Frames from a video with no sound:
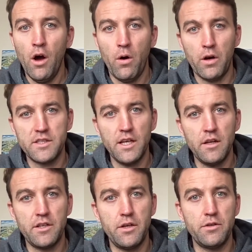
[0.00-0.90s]
what I said
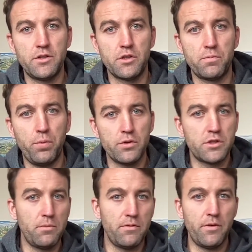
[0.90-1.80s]
I'd do is just put
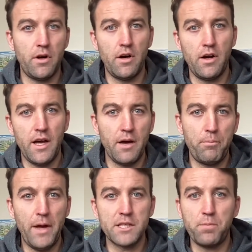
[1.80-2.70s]
some of our
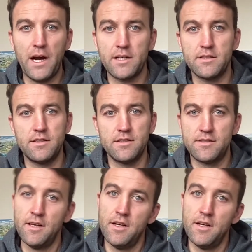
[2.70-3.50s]
best practices